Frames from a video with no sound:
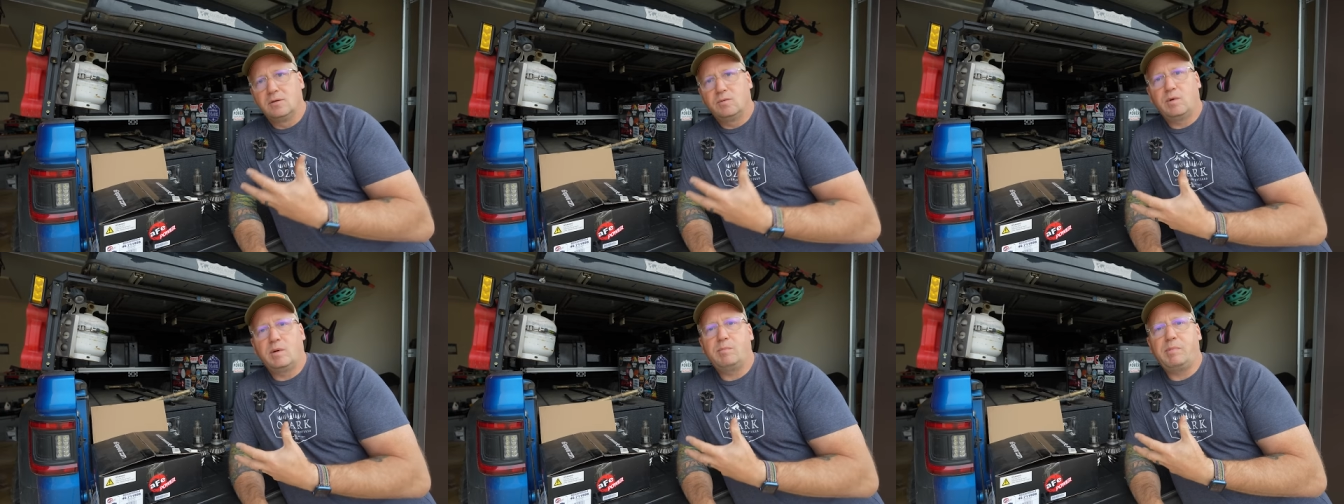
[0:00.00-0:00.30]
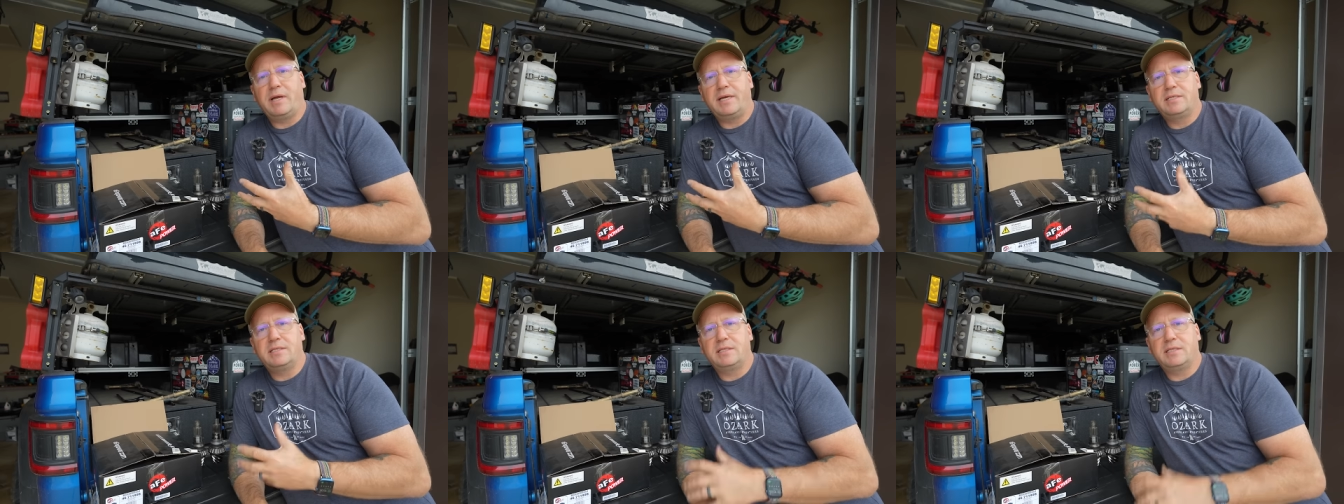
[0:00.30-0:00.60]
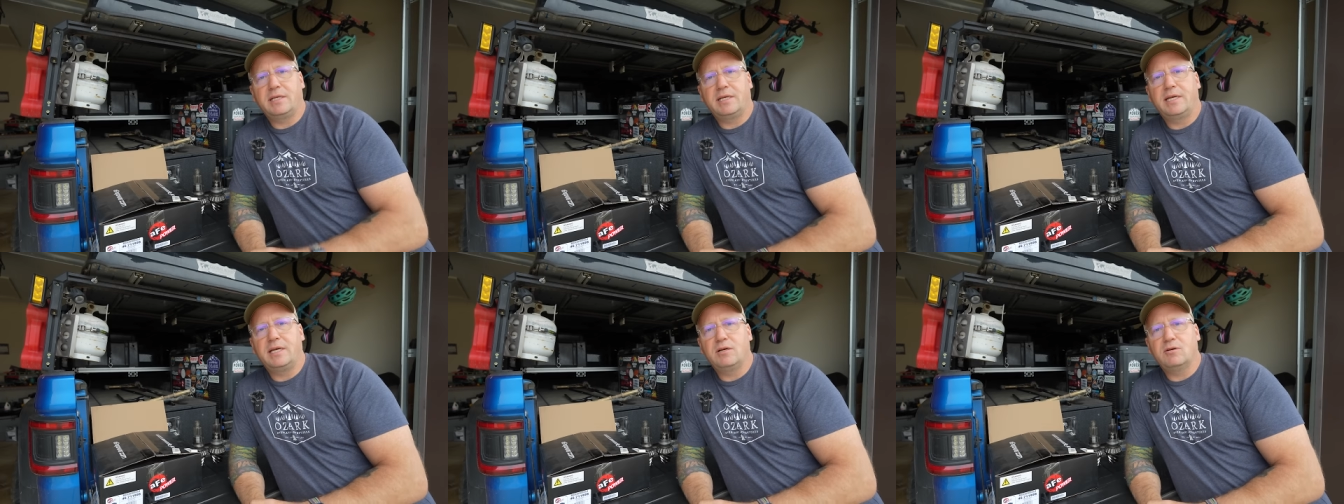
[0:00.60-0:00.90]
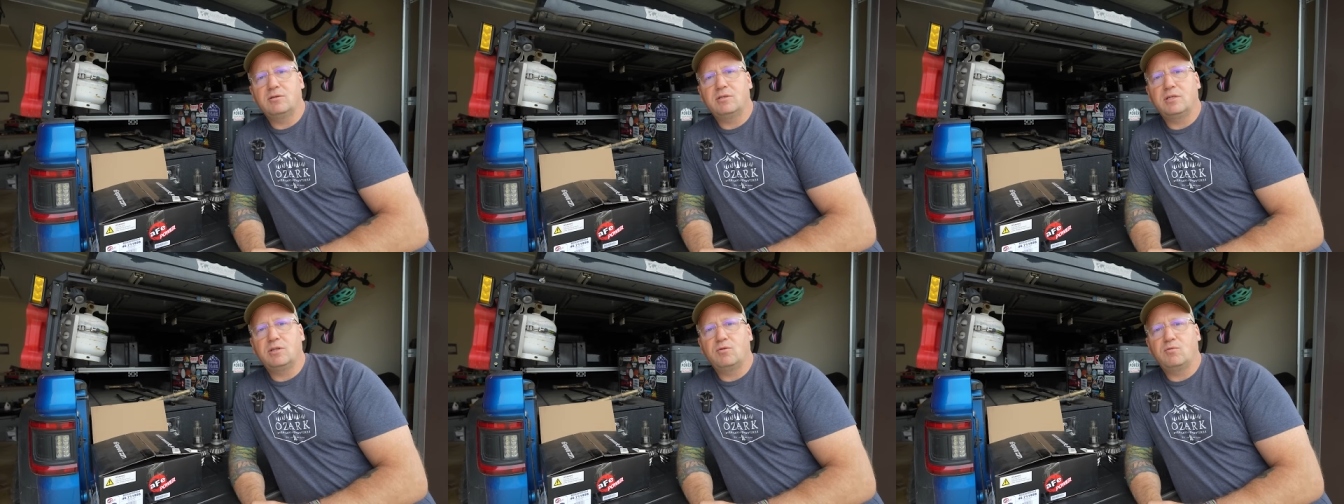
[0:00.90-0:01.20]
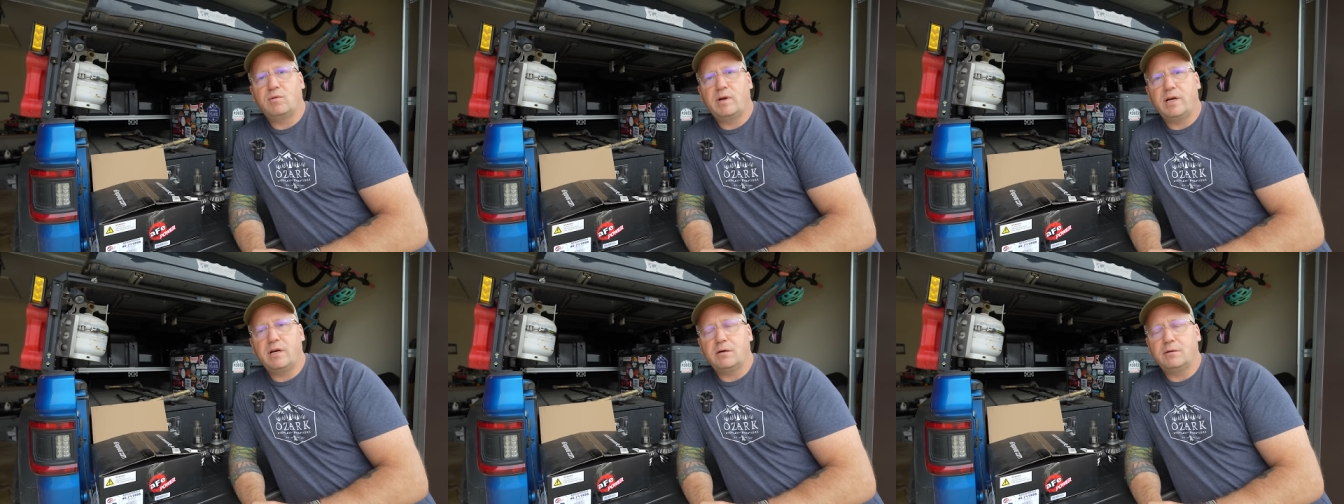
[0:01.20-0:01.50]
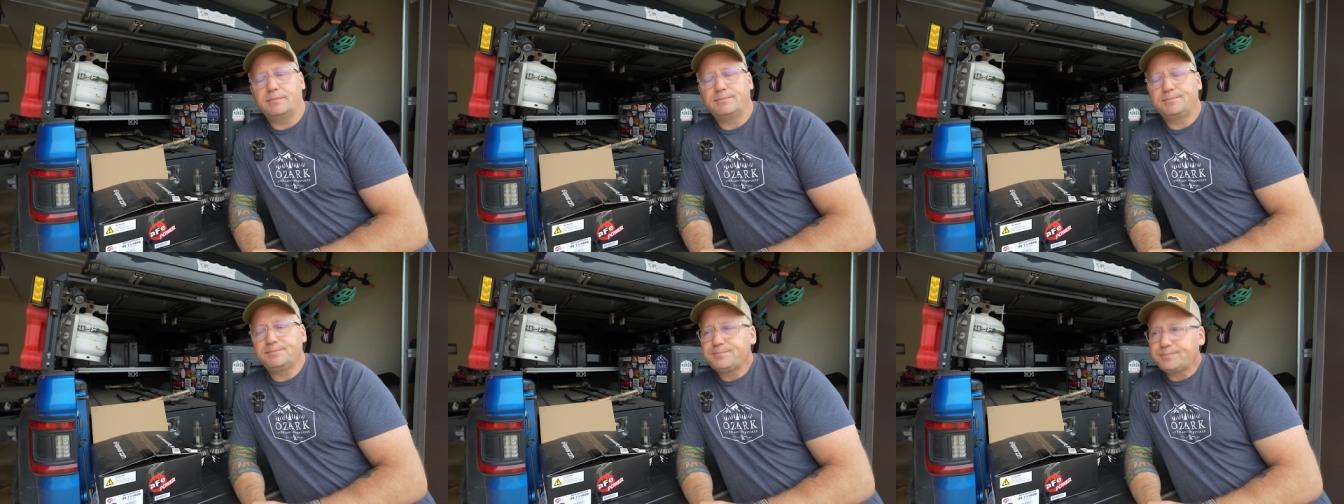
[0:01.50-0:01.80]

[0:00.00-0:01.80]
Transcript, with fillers: replacing the gears in the rear.